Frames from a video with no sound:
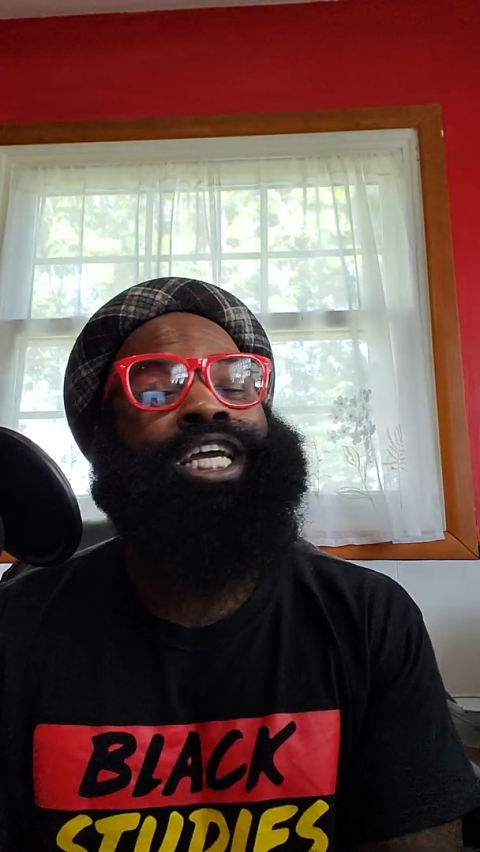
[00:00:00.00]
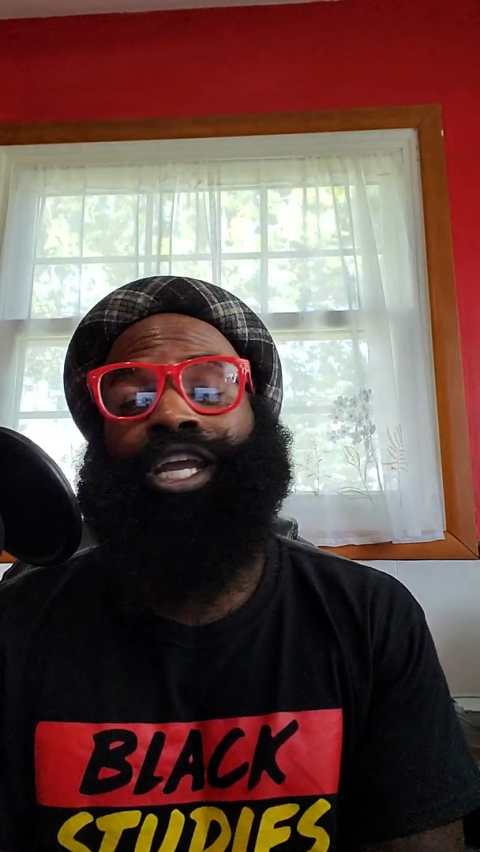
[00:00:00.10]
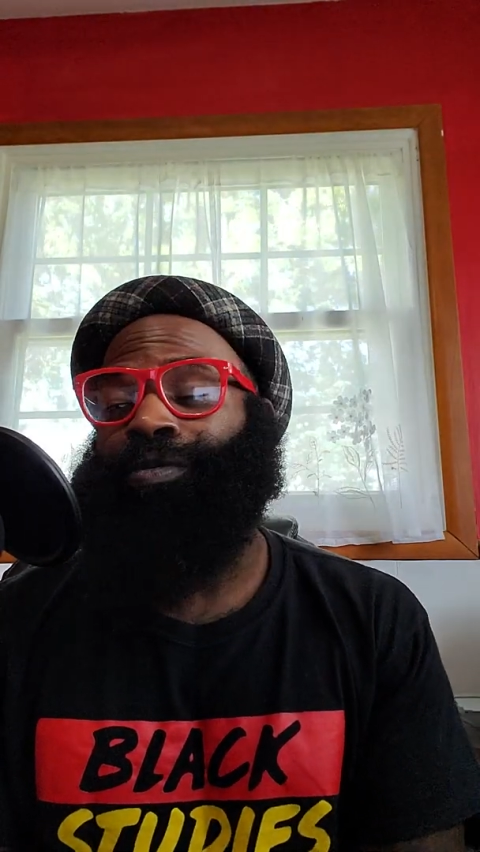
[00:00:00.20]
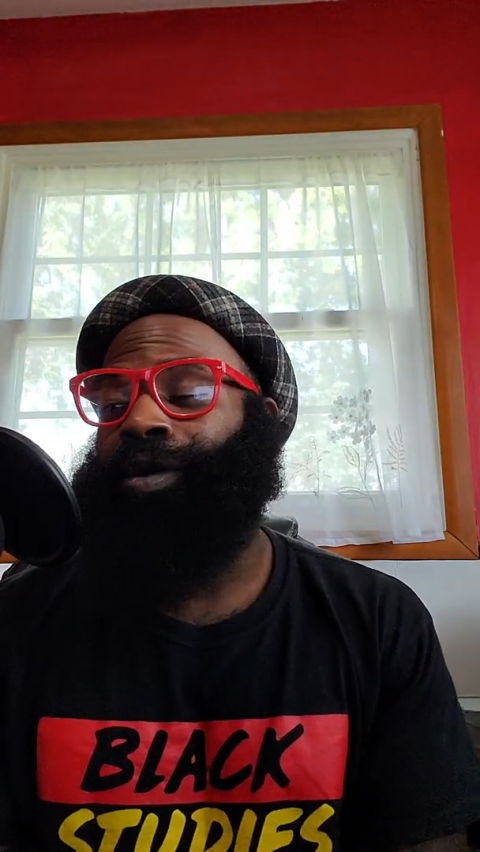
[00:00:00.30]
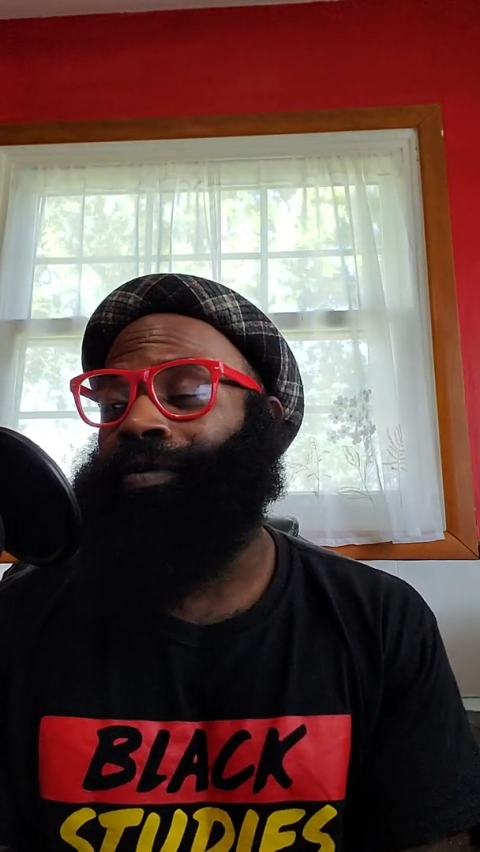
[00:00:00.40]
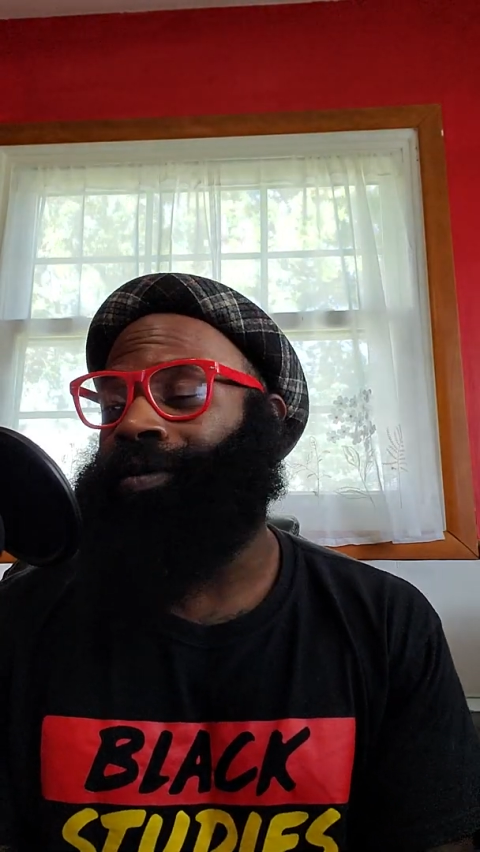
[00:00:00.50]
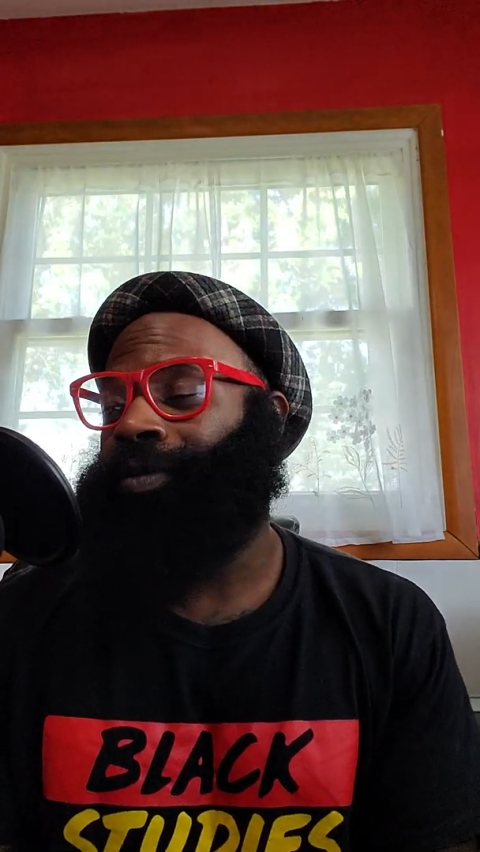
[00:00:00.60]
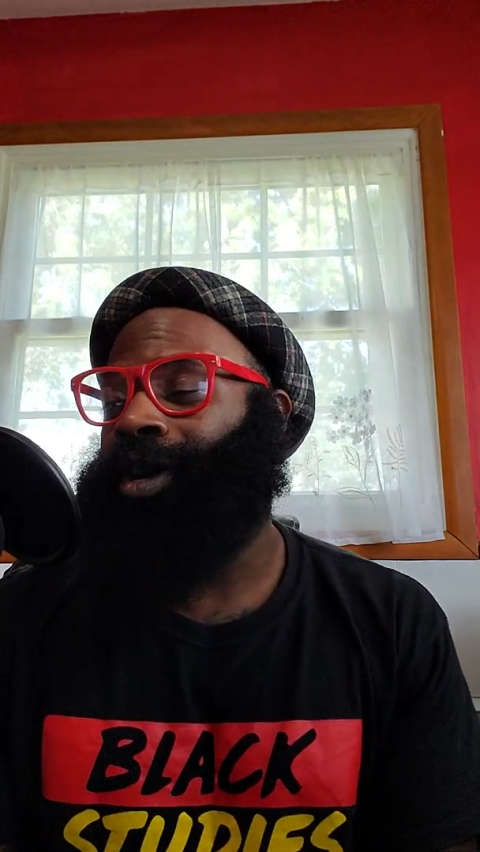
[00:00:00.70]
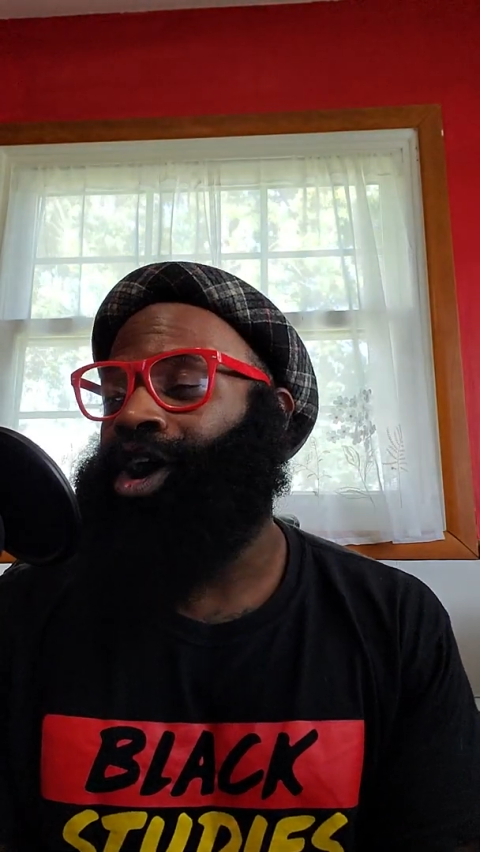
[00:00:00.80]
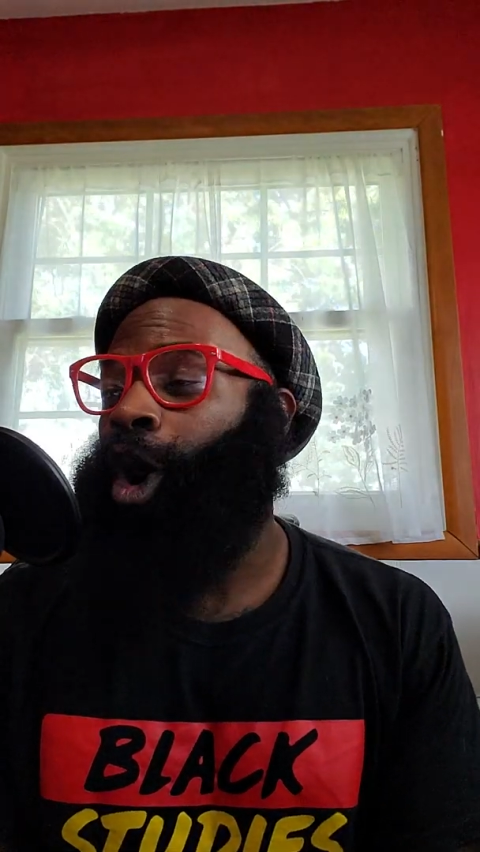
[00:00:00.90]
Yeah, you want
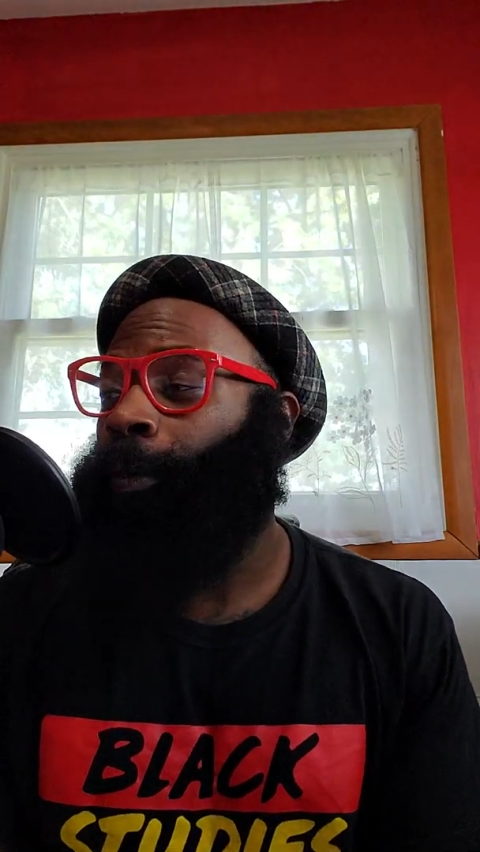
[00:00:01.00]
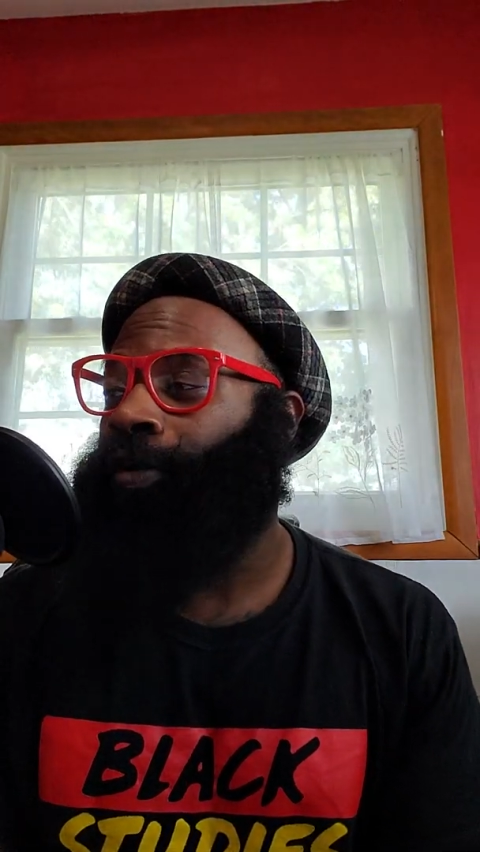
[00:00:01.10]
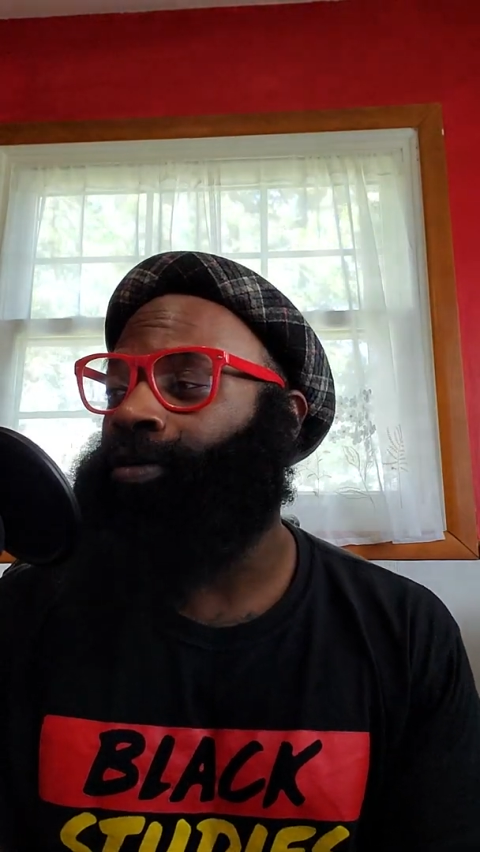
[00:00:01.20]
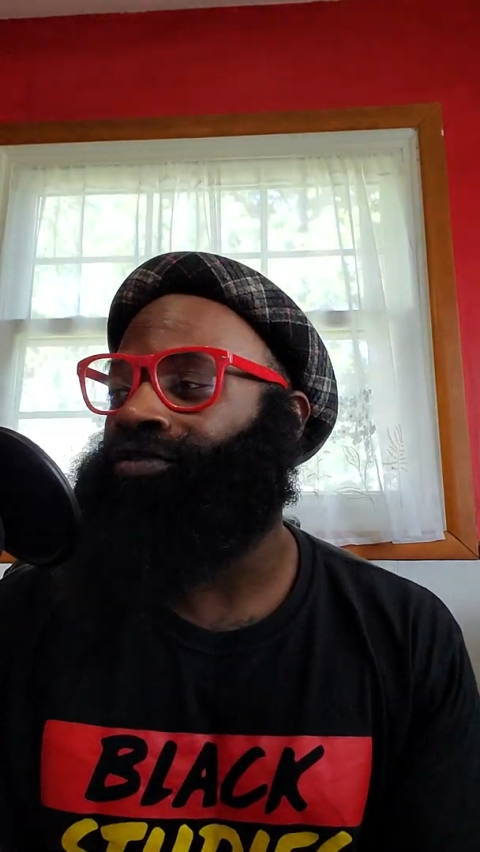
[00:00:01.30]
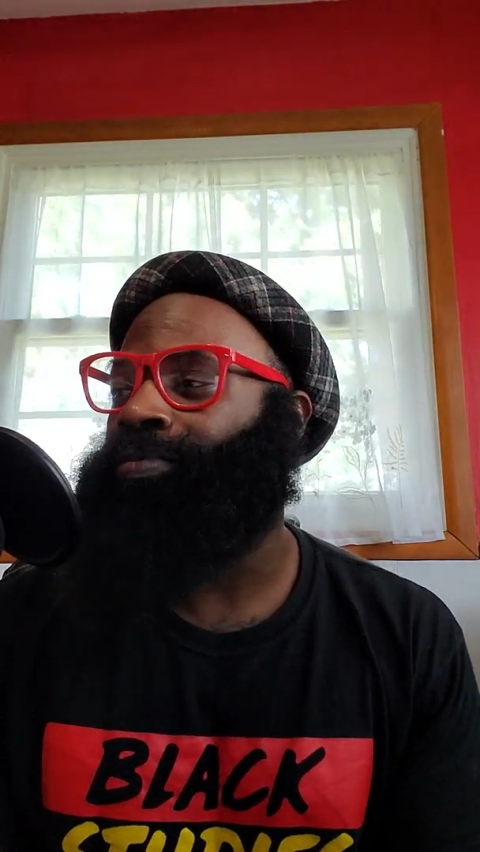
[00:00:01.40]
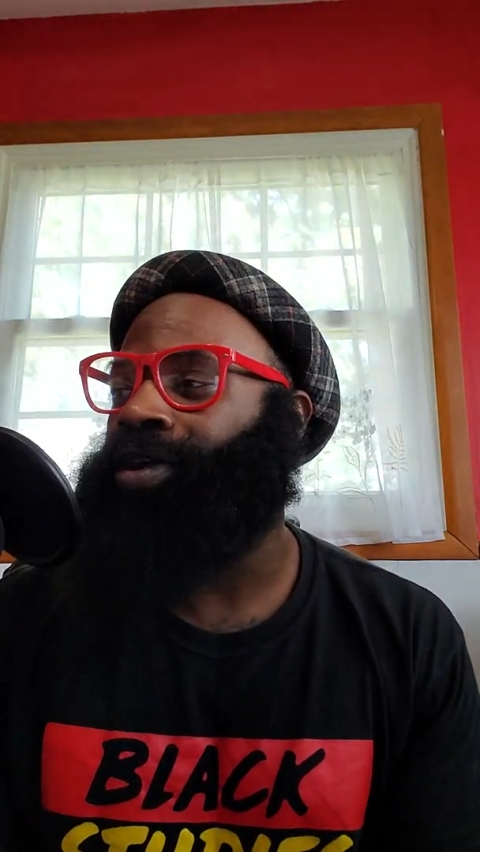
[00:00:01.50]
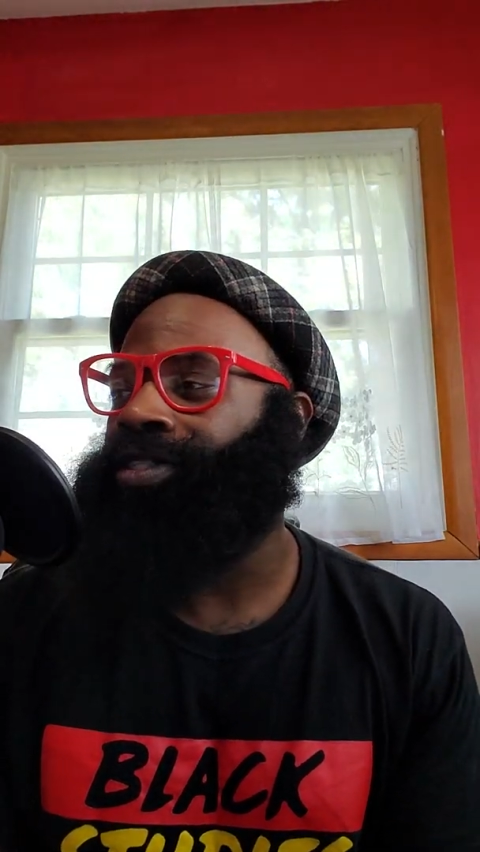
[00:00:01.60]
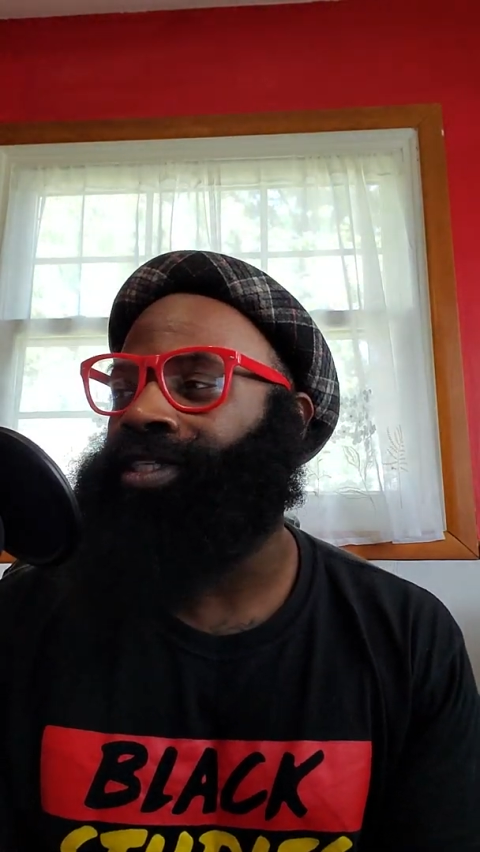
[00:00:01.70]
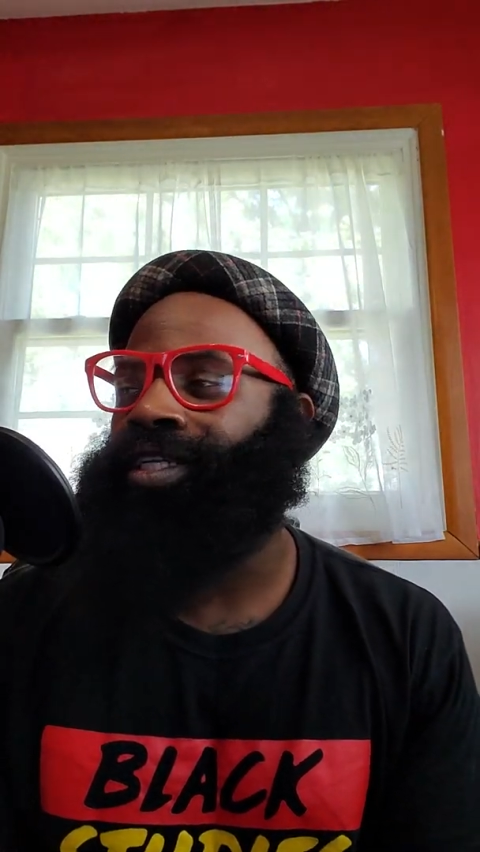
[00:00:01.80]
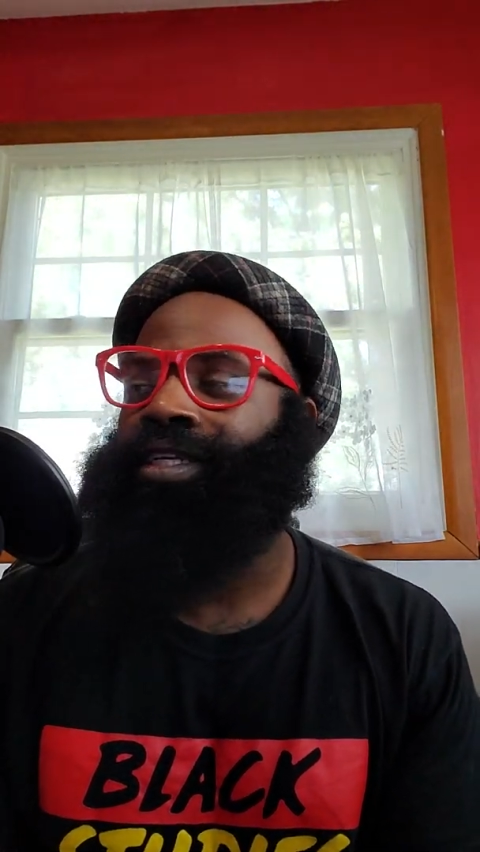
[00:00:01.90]
to Oprah to run for
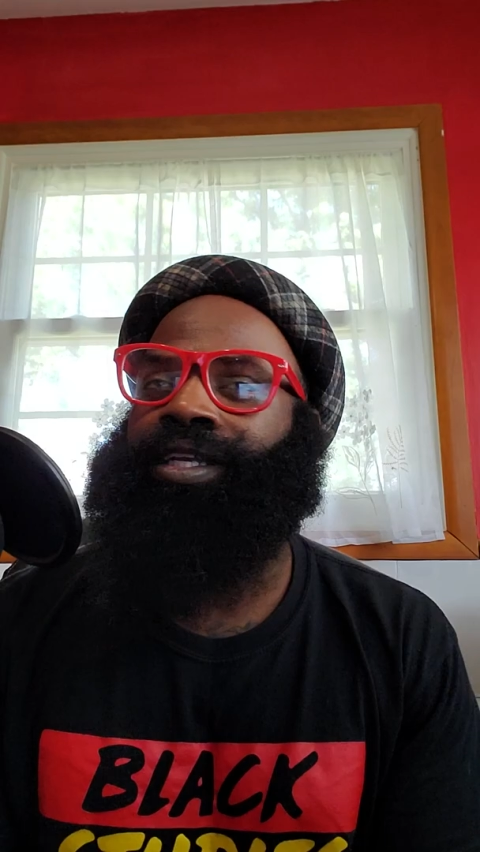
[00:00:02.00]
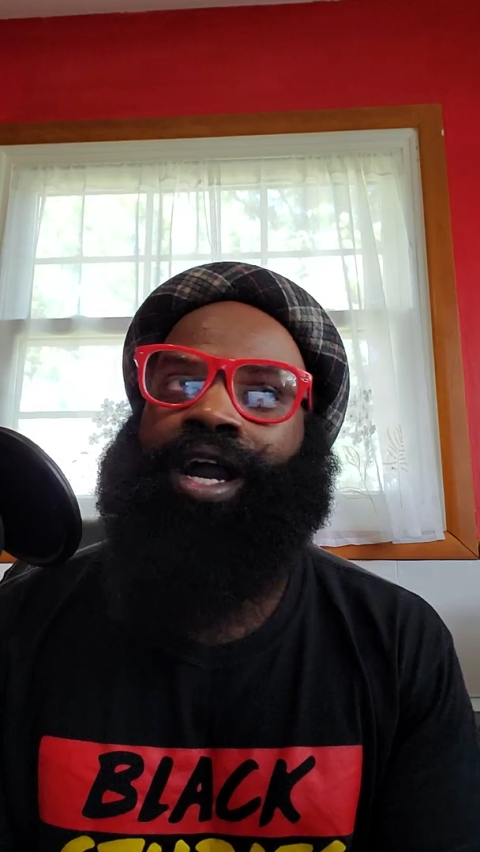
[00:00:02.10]
president?